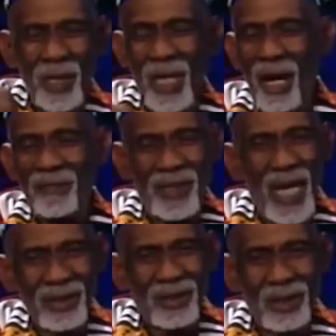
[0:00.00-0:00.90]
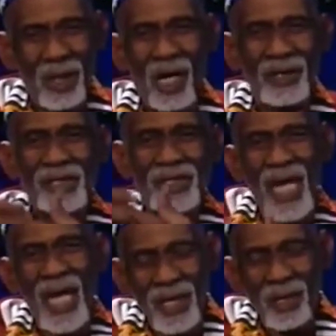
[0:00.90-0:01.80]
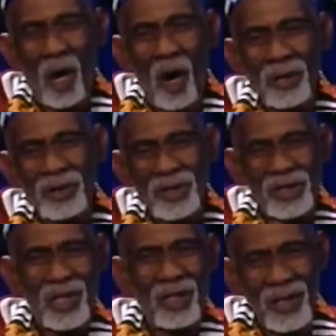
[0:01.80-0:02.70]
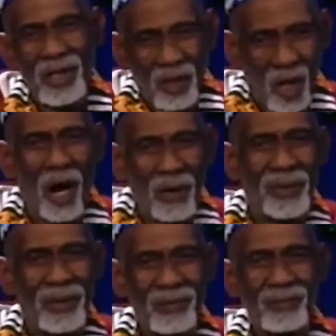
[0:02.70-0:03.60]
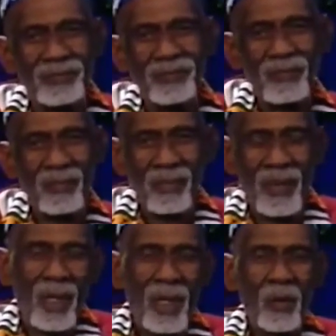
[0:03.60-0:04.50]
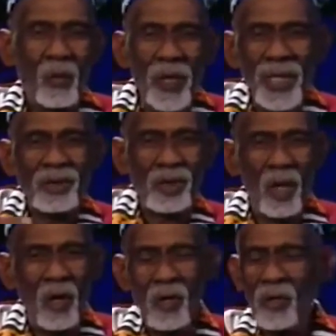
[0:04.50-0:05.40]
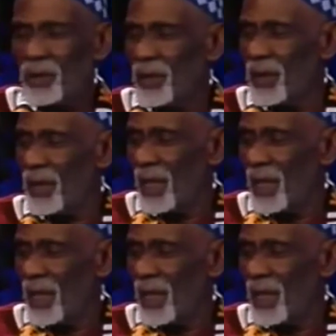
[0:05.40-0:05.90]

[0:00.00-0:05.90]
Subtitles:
we have yet to understand or to study carbon. We are told